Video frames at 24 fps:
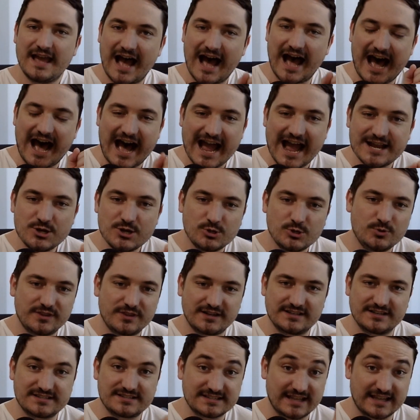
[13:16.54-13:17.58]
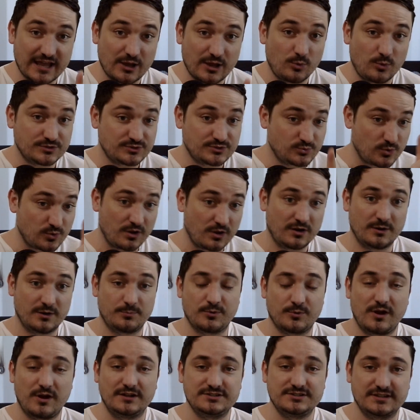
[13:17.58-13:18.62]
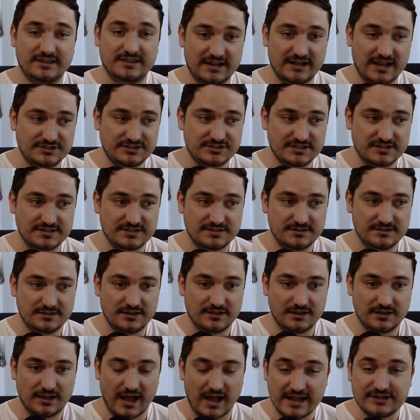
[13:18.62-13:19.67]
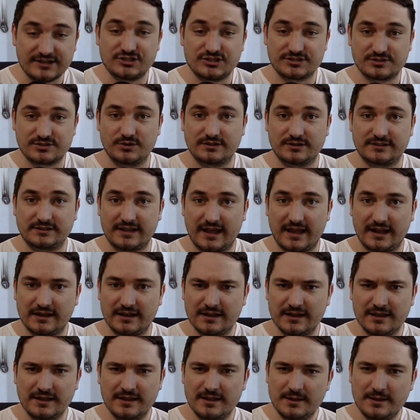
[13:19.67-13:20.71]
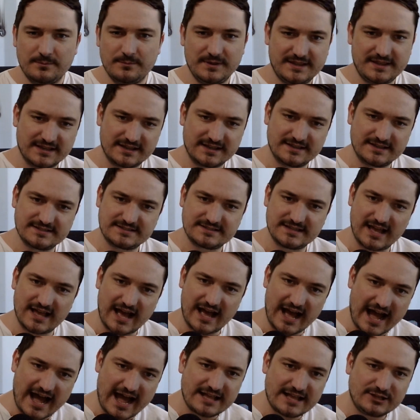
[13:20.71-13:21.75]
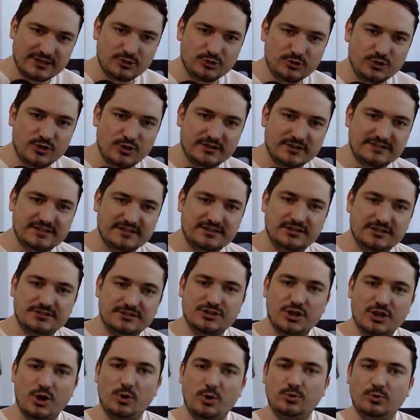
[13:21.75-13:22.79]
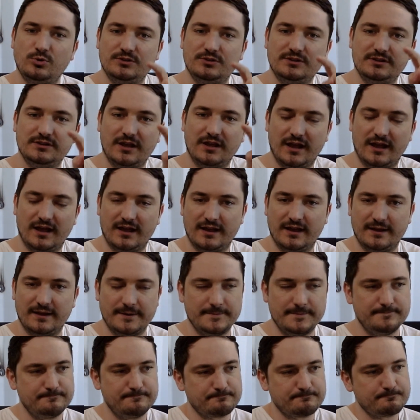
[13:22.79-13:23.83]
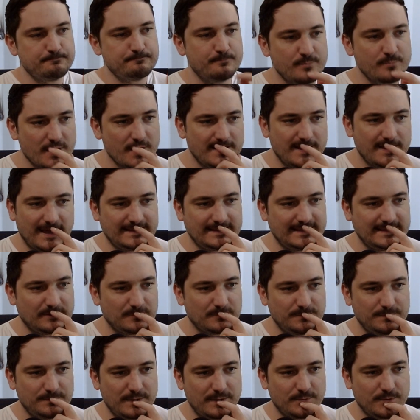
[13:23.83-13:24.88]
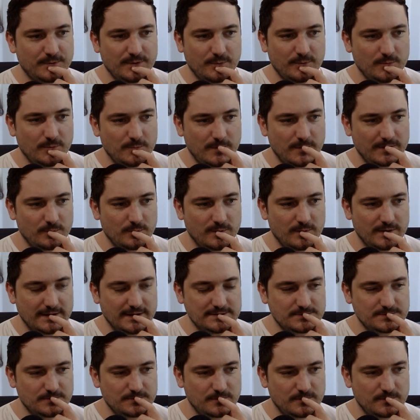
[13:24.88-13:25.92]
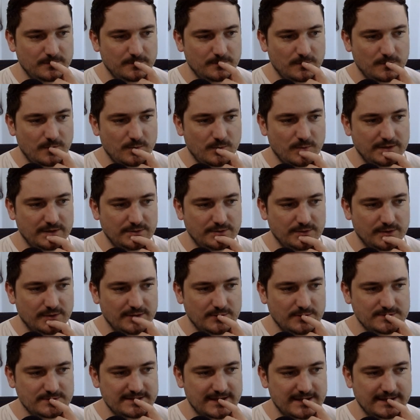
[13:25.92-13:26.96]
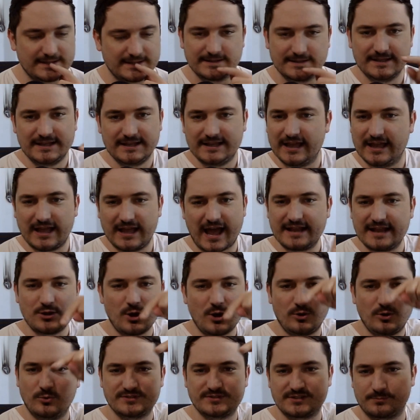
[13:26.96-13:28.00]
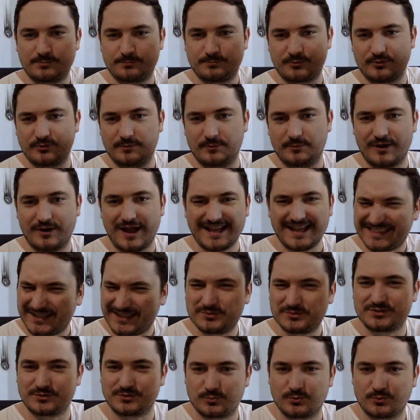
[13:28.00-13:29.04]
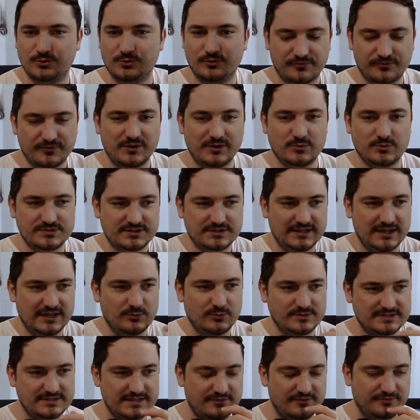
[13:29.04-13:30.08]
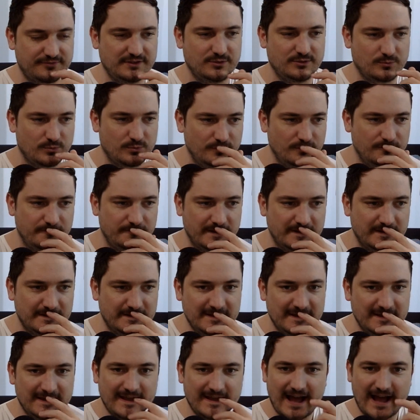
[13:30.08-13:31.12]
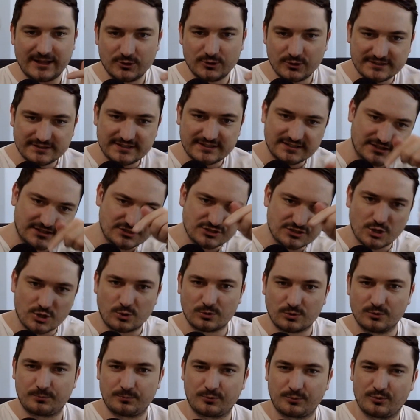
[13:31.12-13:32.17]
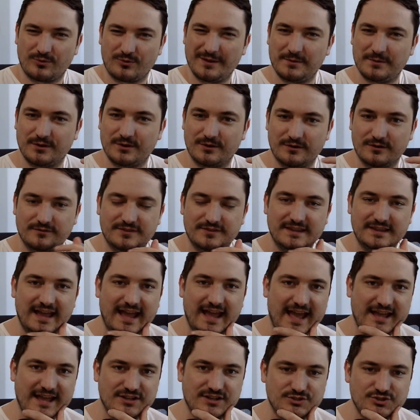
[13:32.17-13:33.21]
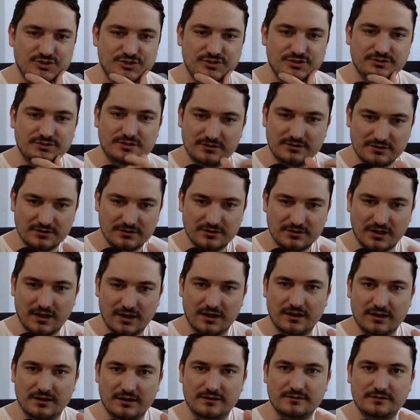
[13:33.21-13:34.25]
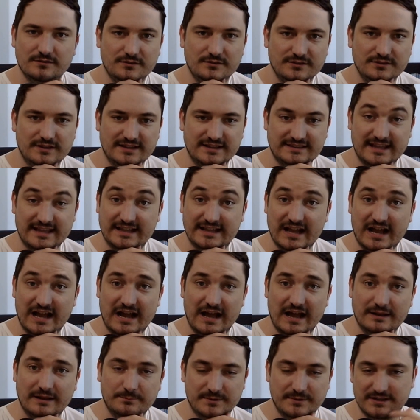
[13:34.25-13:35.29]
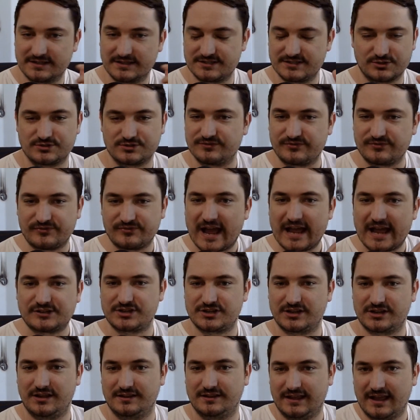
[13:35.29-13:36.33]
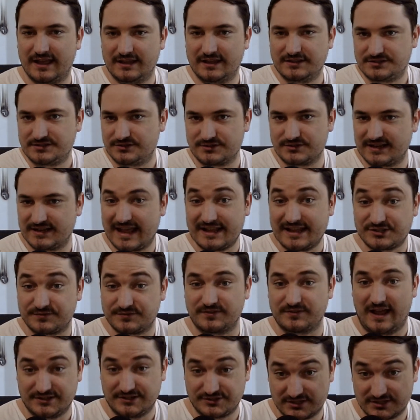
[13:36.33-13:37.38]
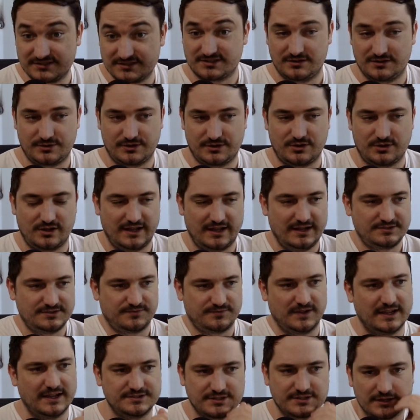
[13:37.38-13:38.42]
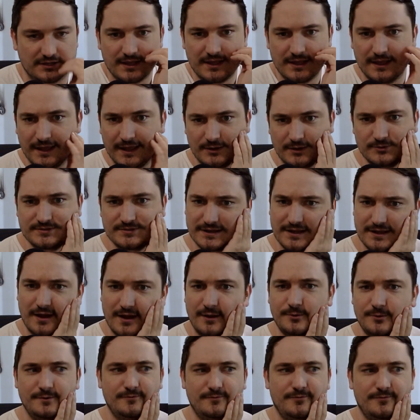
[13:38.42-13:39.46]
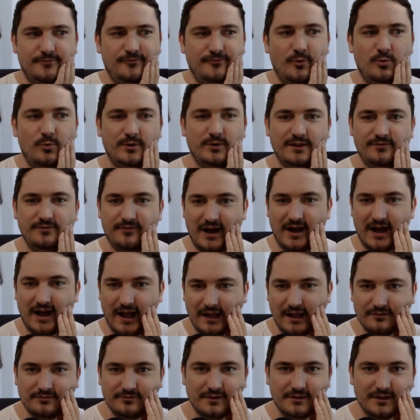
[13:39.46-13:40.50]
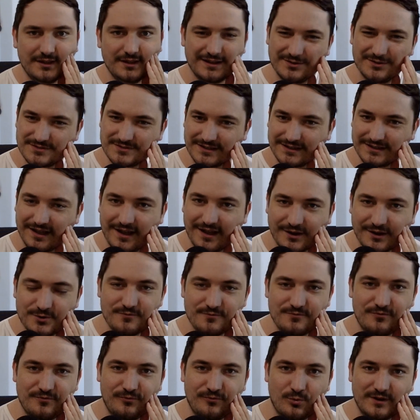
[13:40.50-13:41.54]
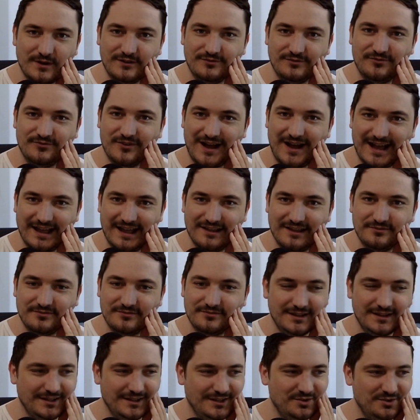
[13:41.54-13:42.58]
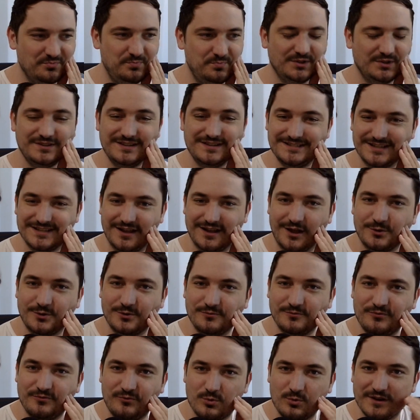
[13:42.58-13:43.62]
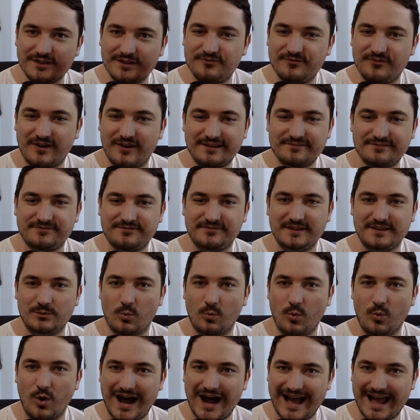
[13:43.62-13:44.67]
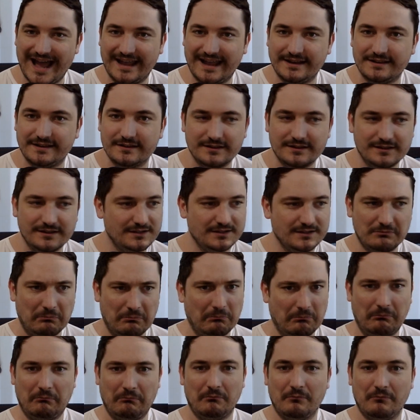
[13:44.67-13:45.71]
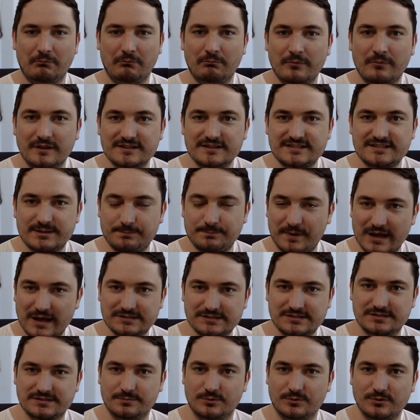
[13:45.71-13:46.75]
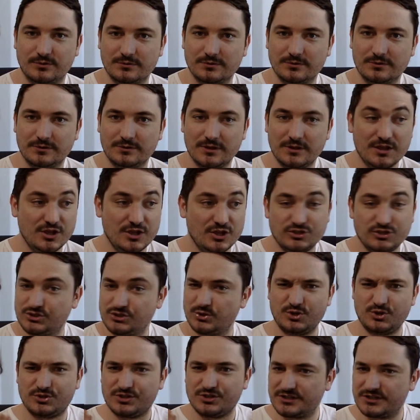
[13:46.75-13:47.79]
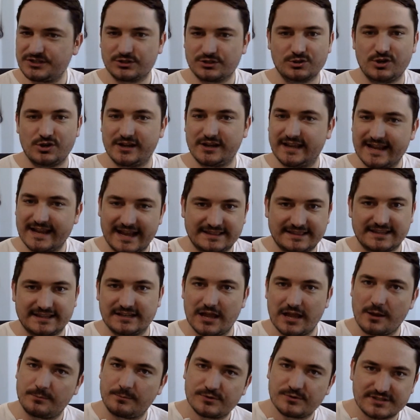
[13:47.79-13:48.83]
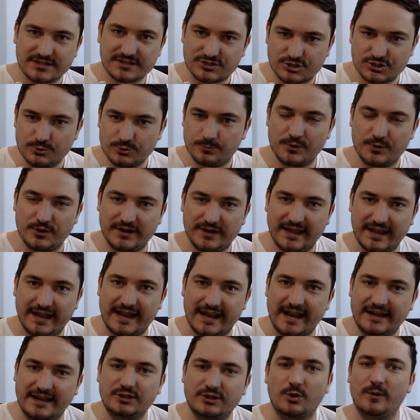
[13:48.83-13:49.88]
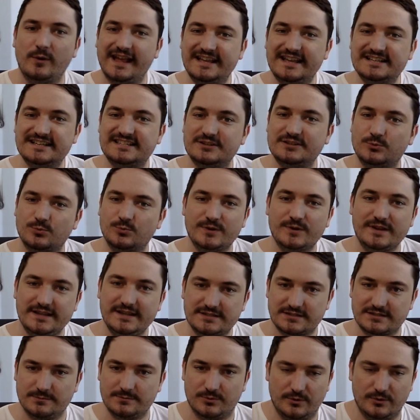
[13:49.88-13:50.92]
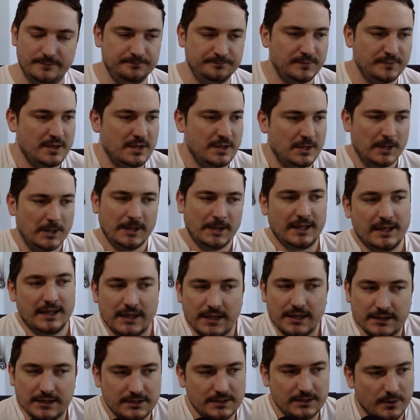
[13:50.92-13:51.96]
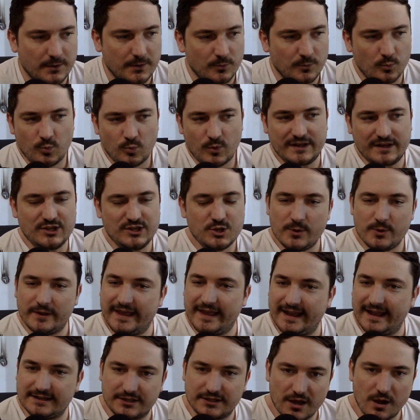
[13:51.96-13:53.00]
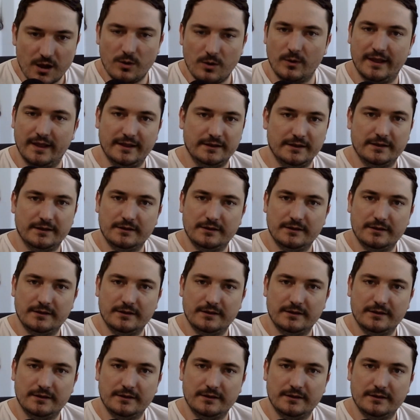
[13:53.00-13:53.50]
I knew that a scale was wrong on a project that I just looked at because I looked at the total. I can't remember what it was. What were we doing? It was like, I know it was the perimeter. I think it was the roof. It was definitely the roofing. I looked at the total perimeter of the edge that they got because there's a flashing on the edge. There's an edge flashing. It's literally called edge flashing. It was like 145. It was like 145. The building's 145 feet wide. It's impossible. So you're just looking at the numbers that you put in and going, is it reasonable? You know, when you get going,